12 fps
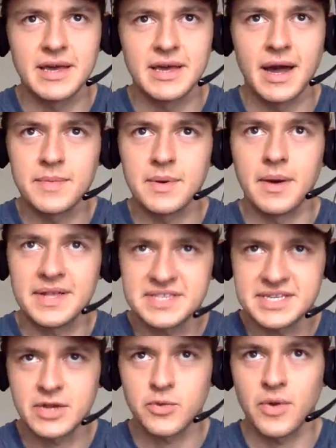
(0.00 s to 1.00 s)
I'm about to
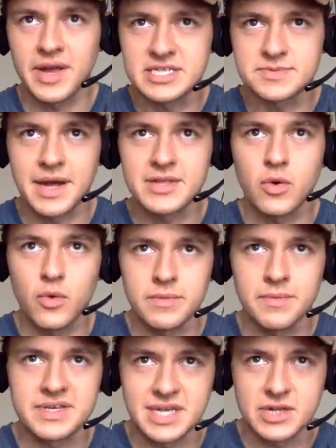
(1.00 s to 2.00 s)
get a raise, but I don't want
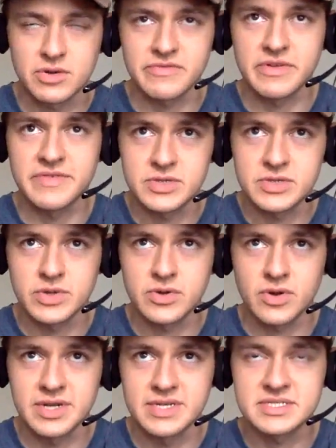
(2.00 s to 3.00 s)
my standard of living to
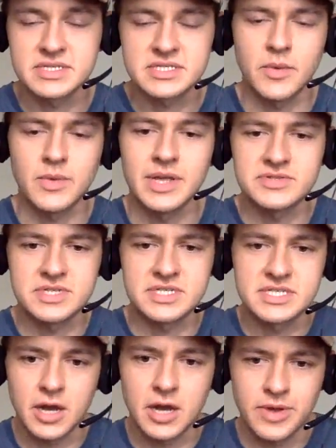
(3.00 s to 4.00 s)
increase. Someone else's
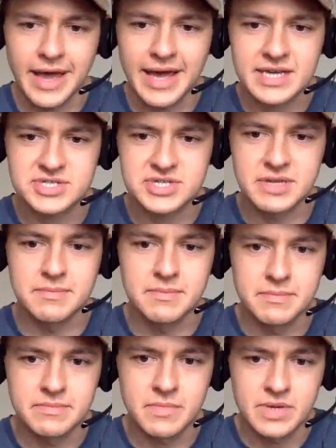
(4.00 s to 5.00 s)
gut reaction
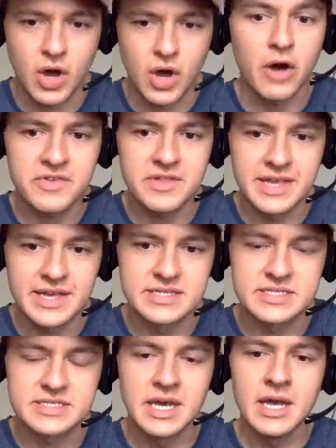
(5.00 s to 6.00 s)
often
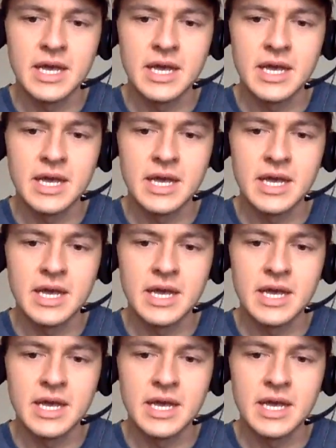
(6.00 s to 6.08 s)
is,